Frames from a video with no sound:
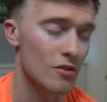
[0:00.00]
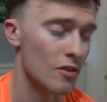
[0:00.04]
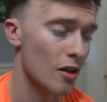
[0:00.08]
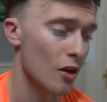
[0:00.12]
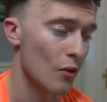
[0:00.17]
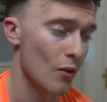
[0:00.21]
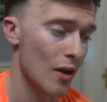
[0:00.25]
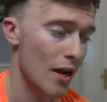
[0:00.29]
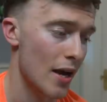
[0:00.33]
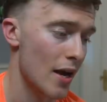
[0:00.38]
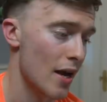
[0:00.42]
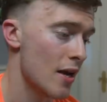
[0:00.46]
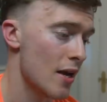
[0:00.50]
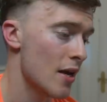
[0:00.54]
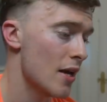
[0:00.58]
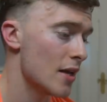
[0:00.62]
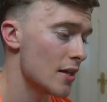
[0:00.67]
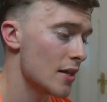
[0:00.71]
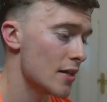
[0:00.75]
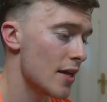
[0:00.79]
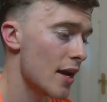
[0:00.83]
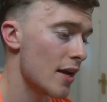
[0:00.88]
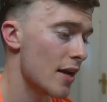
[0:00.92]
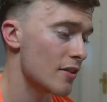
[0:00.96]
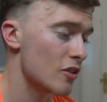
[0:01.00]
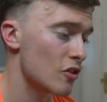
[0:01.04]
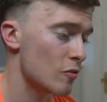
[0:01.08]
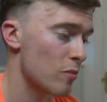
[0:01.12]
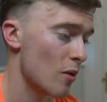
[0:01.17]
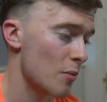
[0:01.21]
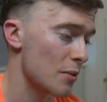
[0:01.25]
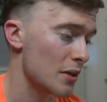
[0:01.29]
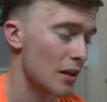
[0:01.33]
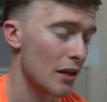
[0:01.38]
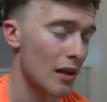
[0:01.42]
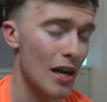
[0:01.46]
So yeah, this is
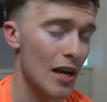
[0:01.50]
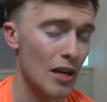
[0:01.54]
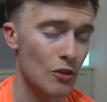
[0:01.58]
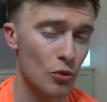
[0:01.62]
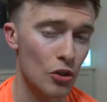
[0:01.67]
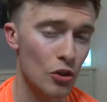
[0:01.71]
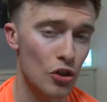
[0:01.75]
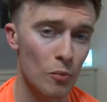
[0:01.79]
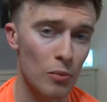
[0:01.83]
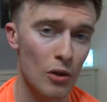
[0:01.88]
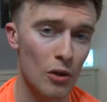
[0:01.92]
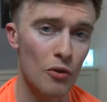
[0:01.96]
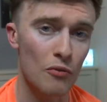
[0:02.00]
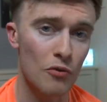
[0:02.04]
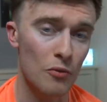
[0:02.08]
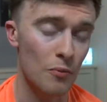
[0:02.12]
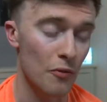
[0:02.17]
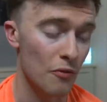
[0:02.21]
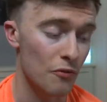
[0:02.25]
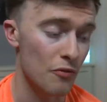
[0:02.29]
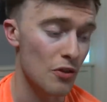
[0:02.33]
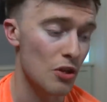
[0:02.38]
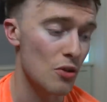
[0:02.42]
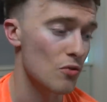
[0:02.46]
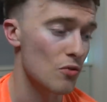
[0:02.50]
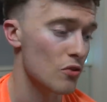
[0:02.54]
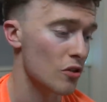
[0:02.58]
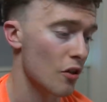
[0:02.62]
probably the last one I upload from the few.